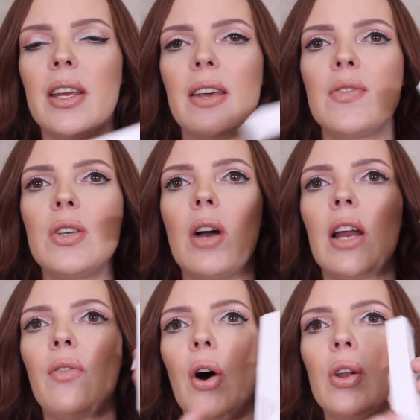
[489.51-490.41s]
It gives you
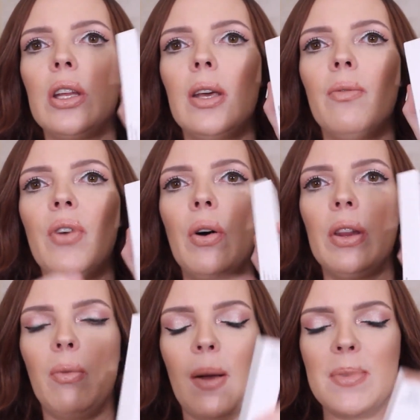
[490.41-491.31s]
kind of all the info
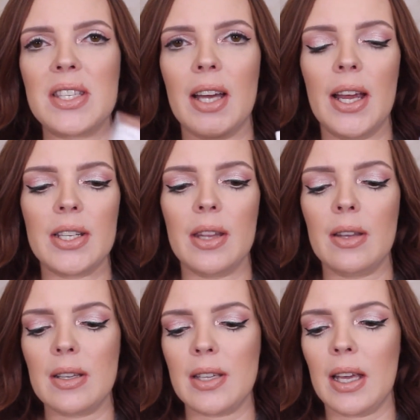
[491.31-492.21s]
on the website and
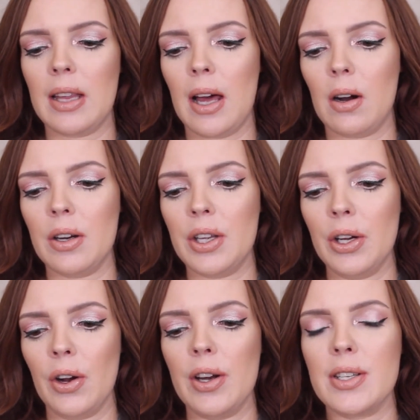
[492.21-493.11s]
things like that on
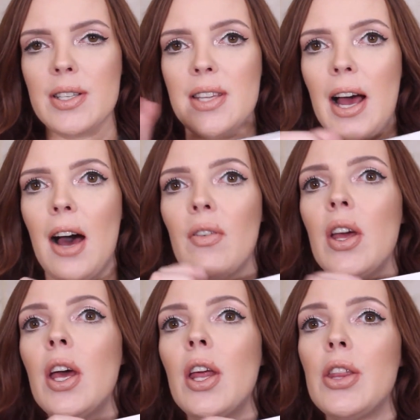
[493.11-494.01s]
here. And it does have
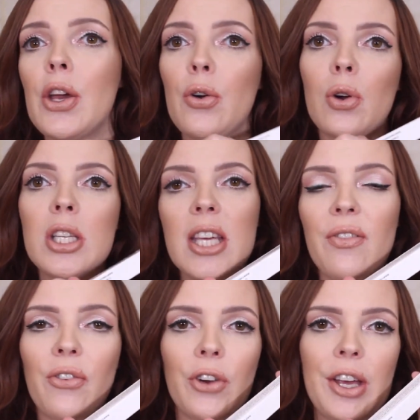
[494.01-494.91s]
the
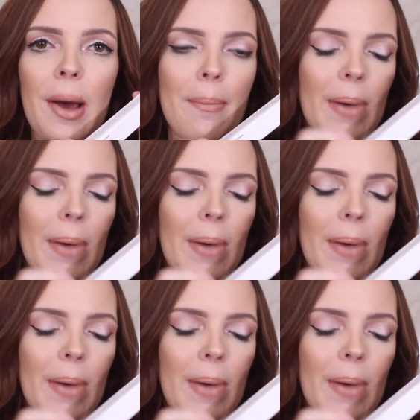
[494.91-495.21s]
cruelty-free